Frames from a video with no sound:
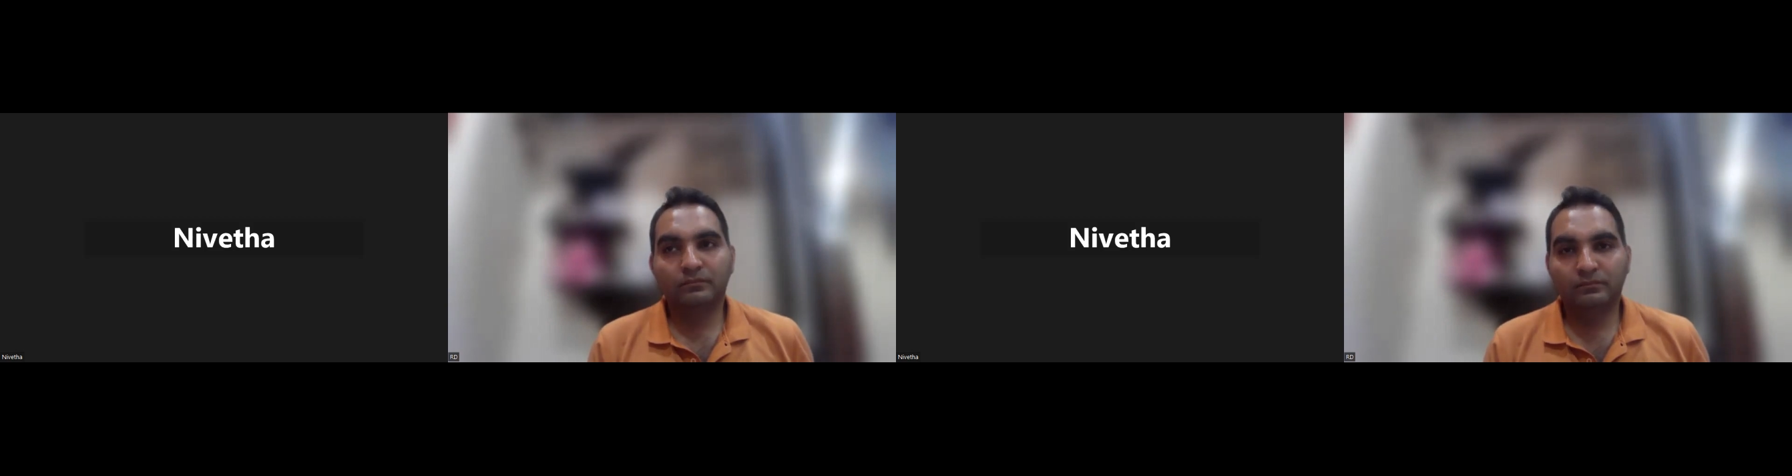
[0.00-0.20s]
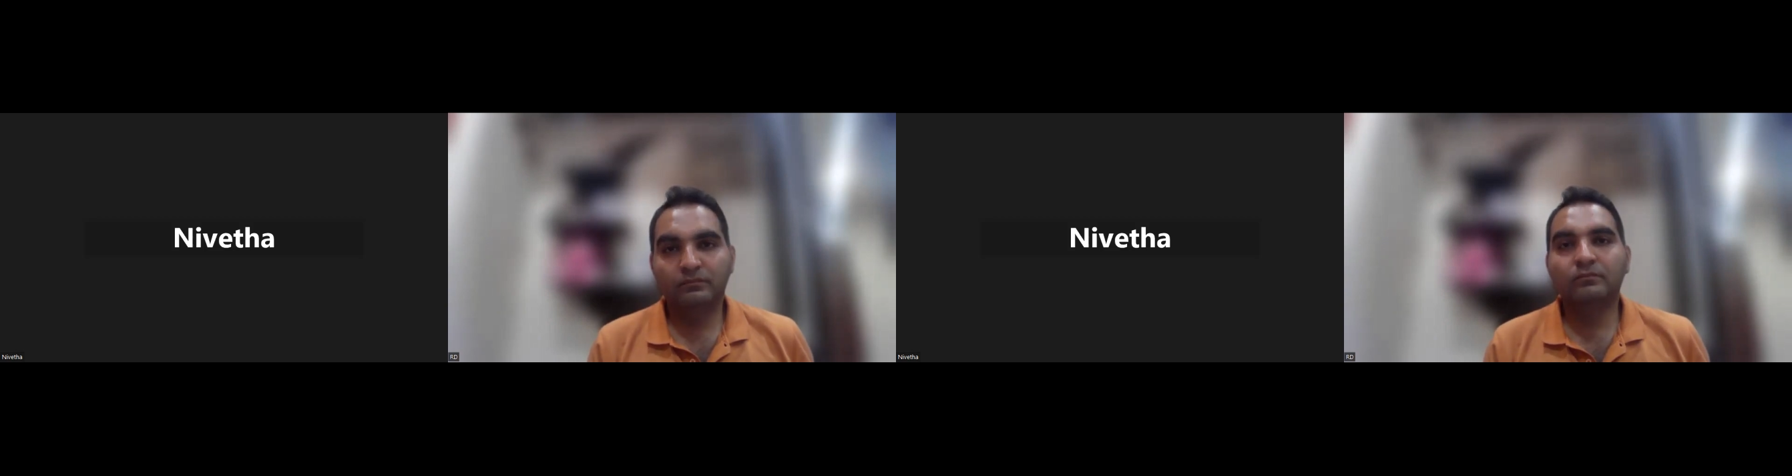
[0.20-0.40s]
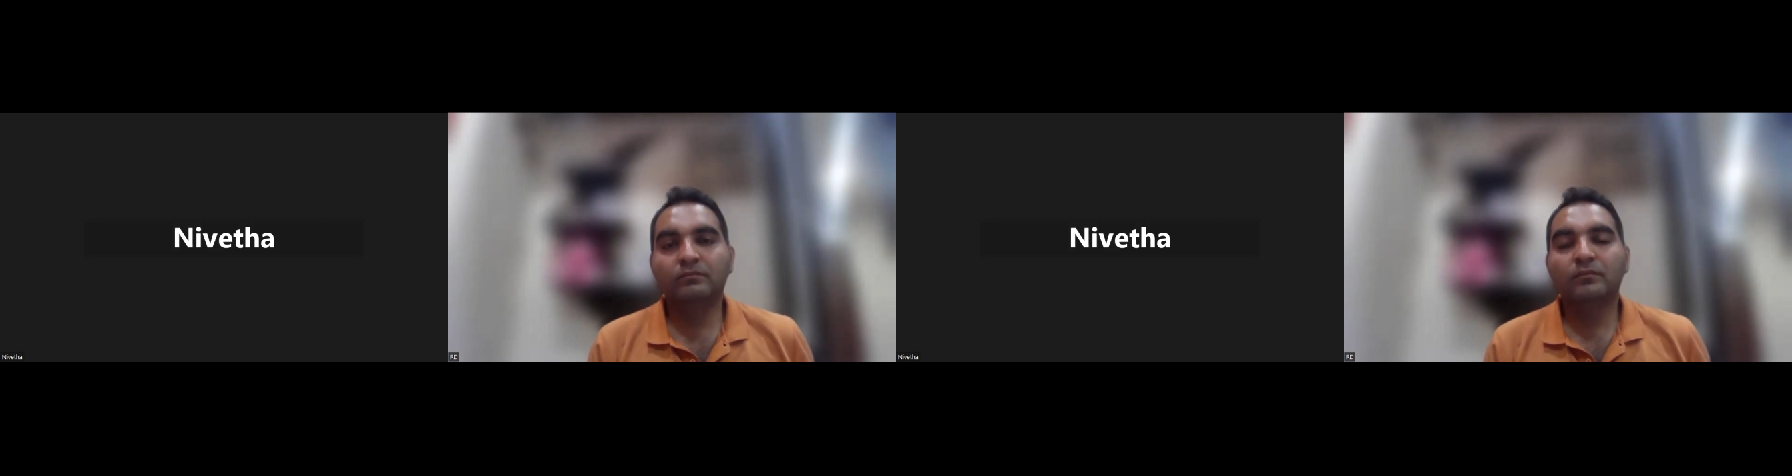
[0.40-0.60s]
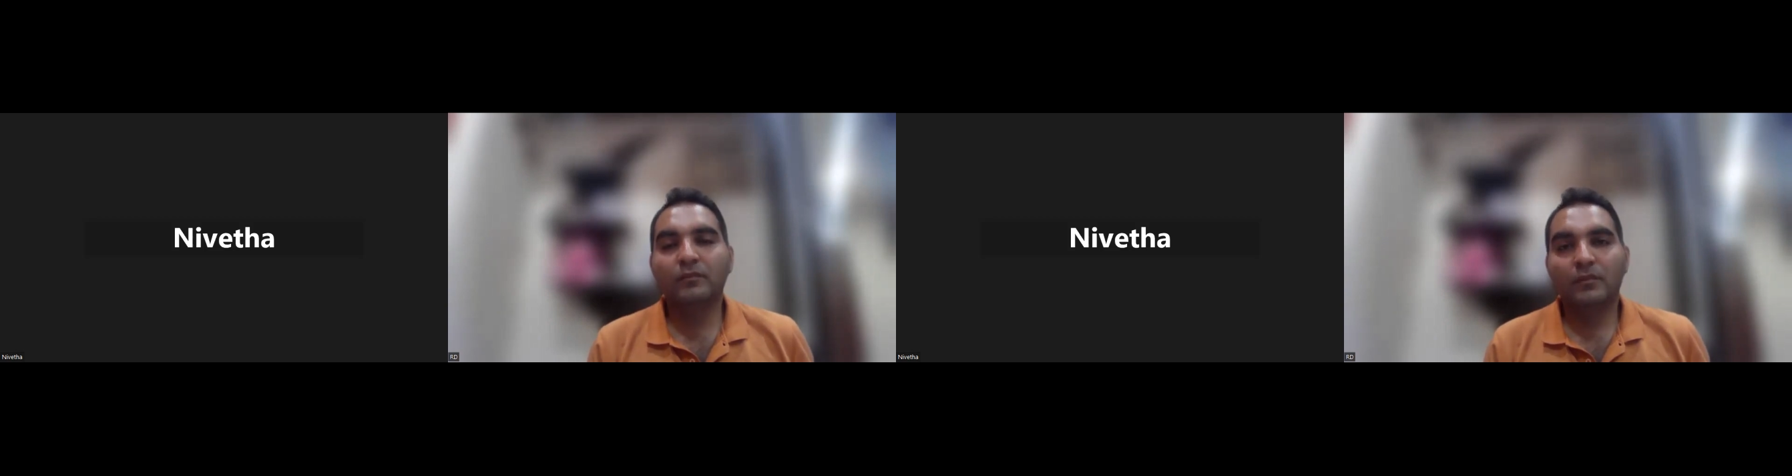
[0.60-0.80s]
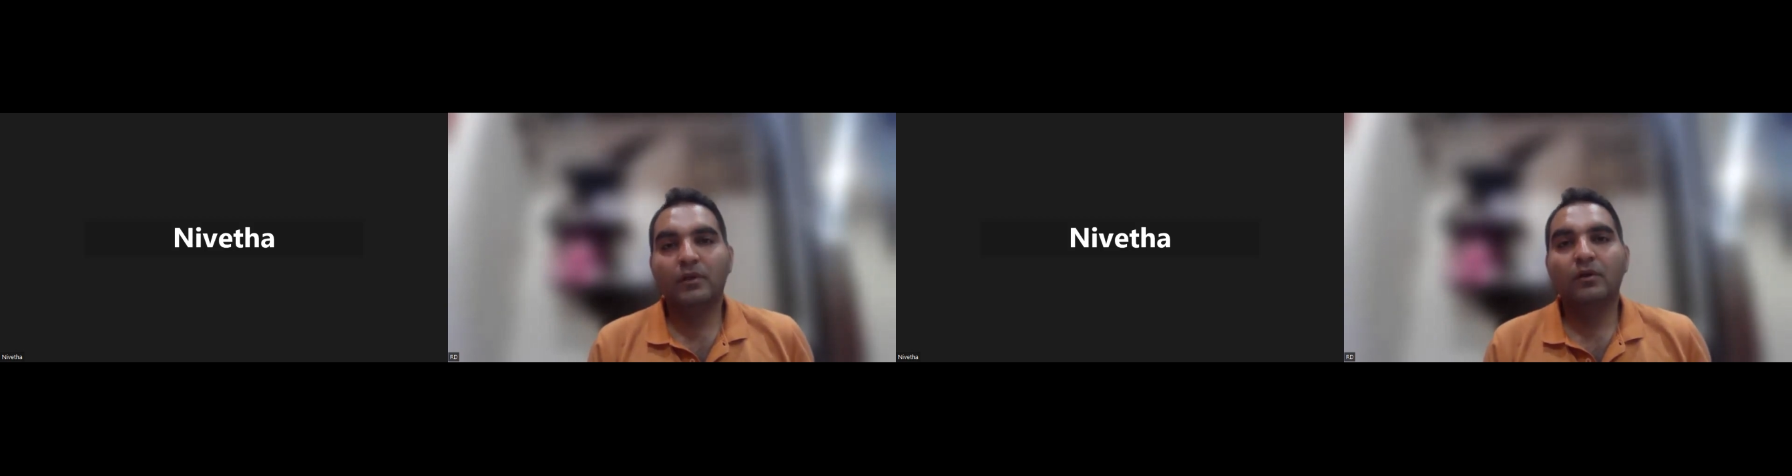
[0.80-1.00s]
Mhm.
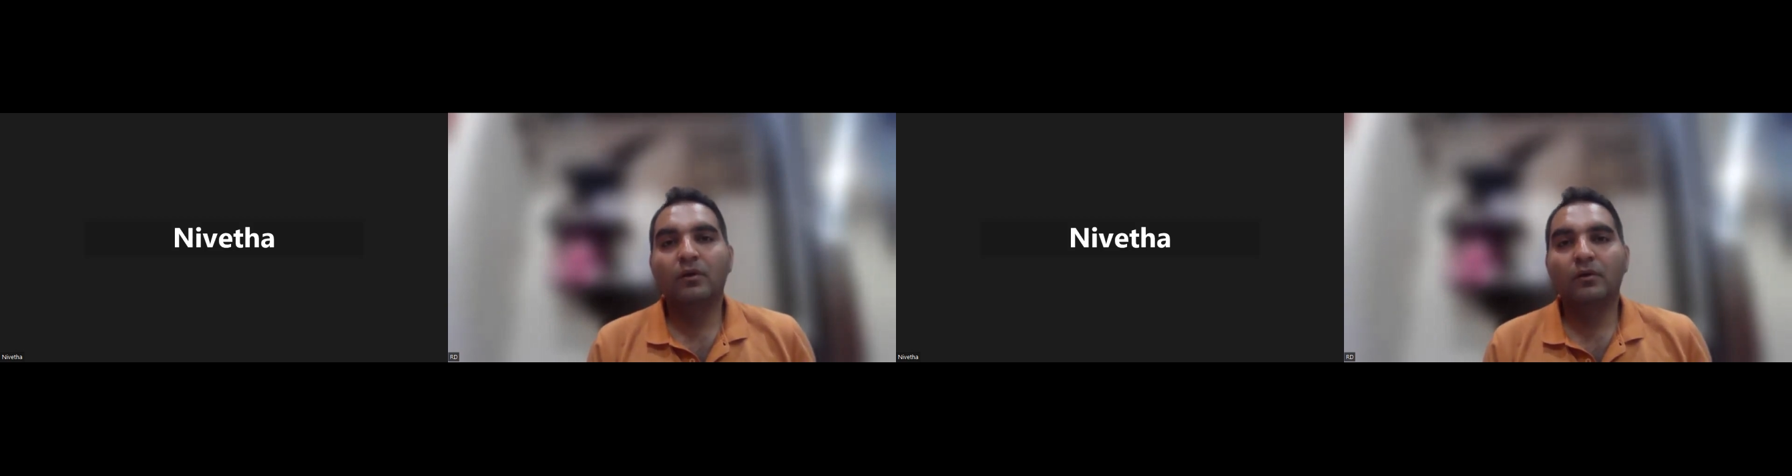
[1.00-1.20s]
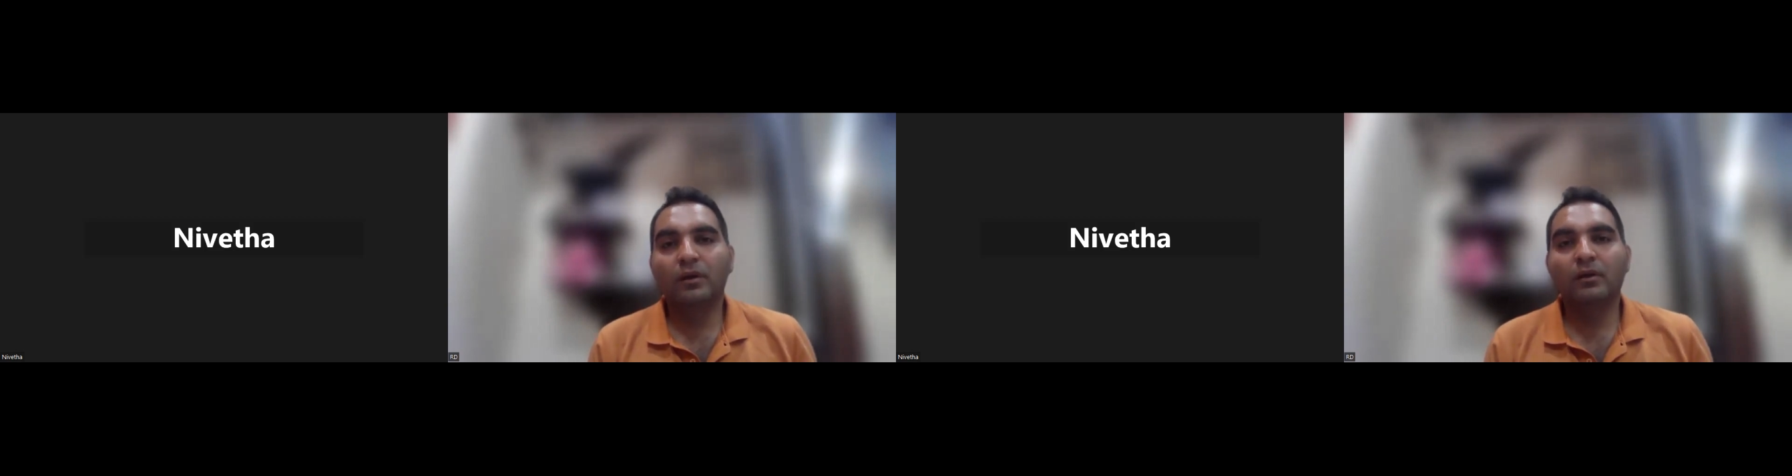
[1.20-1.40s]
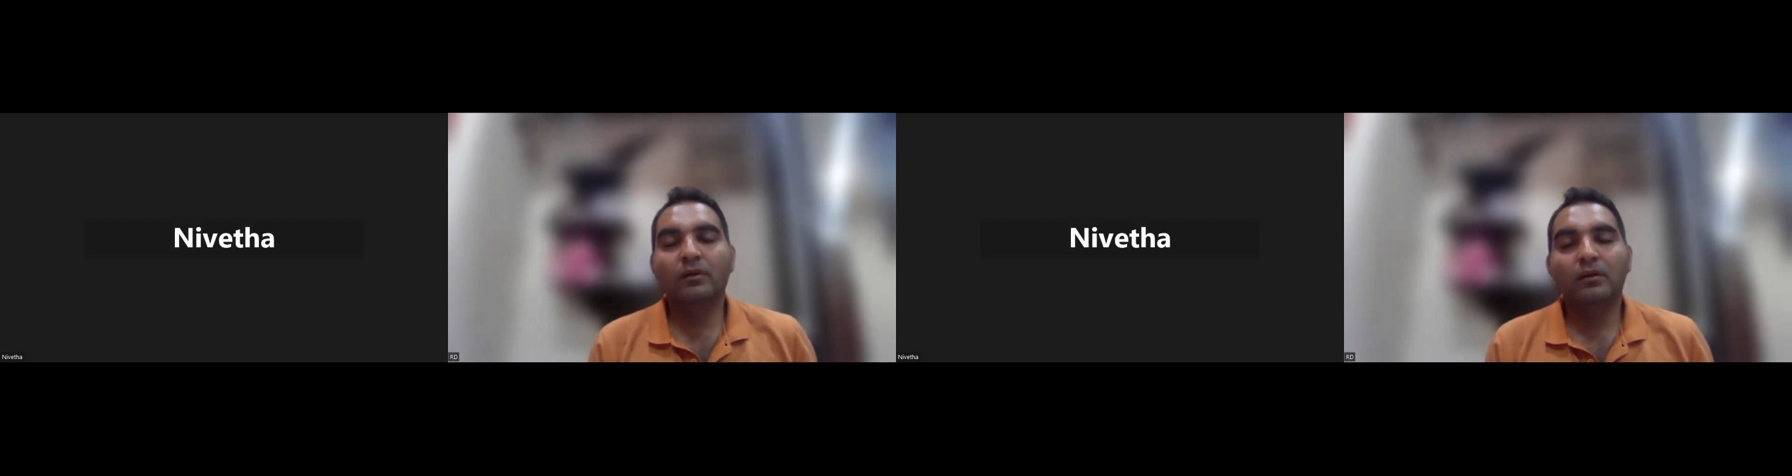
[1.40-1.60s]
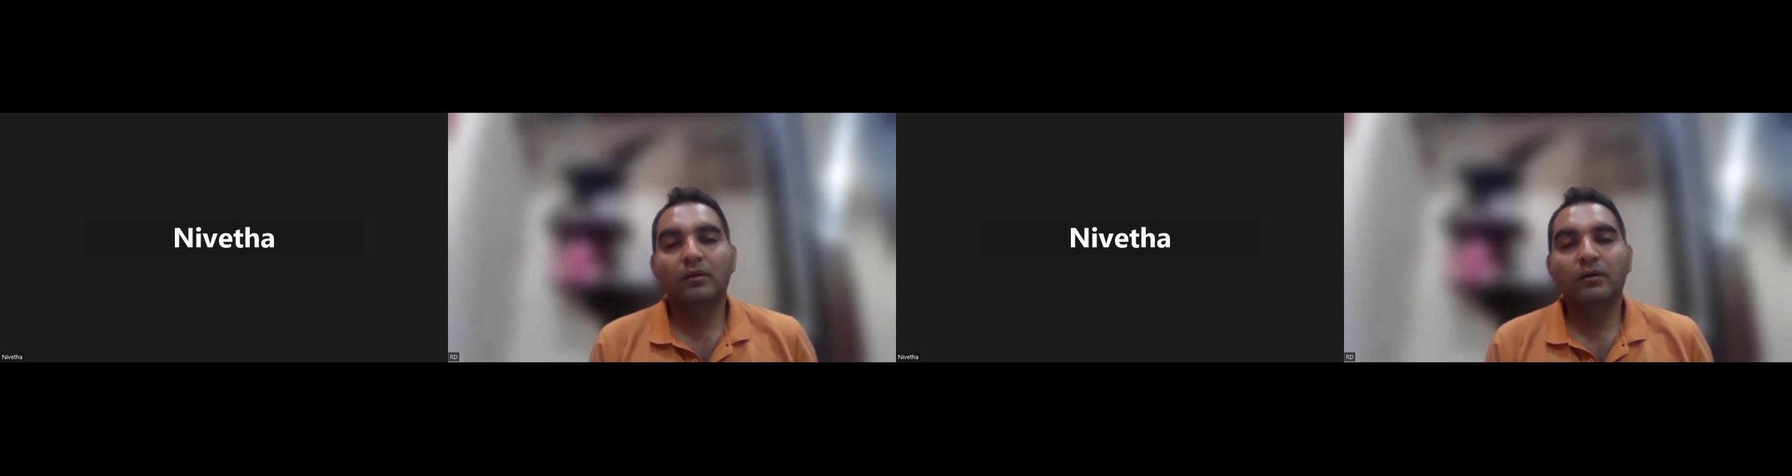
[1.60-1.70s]
Okay,